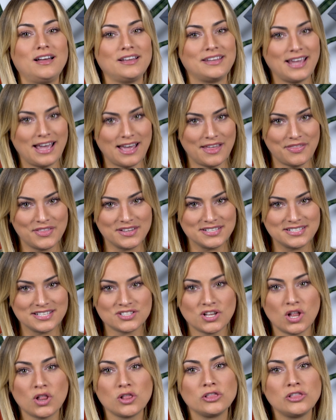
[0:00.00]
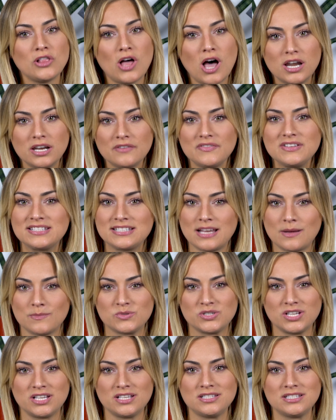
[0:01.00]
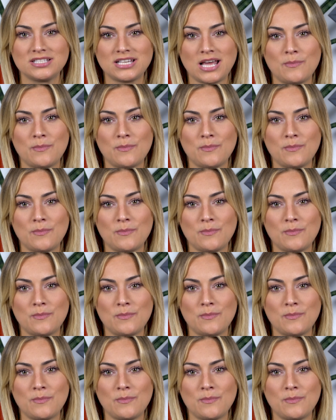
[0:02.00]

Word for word: Again, this is a lot of assumptions